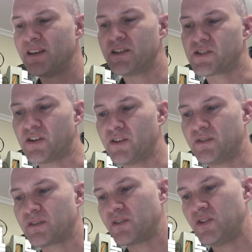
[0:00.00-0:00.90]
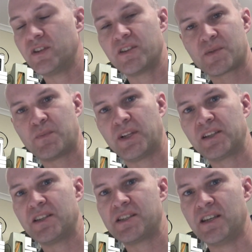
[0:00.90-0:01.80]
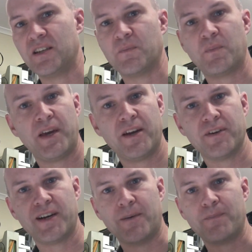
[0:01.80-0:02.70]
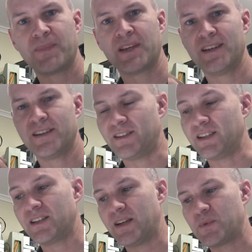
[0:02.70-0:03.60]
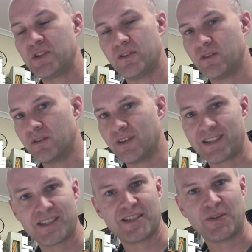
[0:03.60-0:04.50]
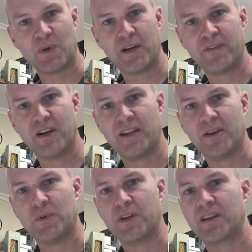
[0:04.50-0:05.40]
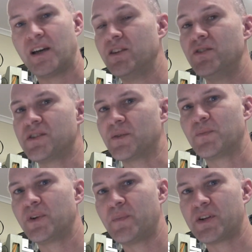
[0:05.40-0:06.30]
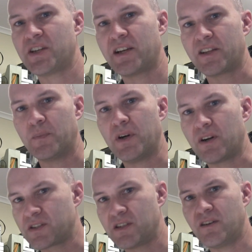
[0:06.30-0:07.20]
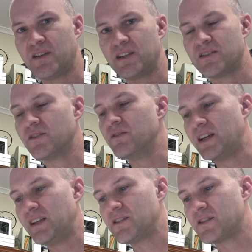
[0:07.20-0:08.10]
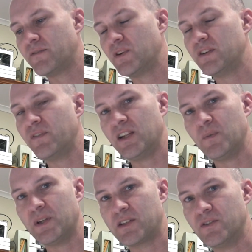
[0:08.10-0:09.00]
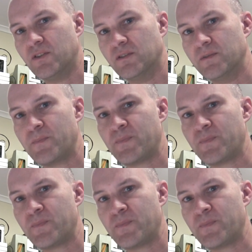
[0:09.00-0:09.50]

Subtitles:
So you can just plug this in, pair it up, link it up to your existing Wi-Fi network and use it pretty much out of the box. You don't need to do any software development at all.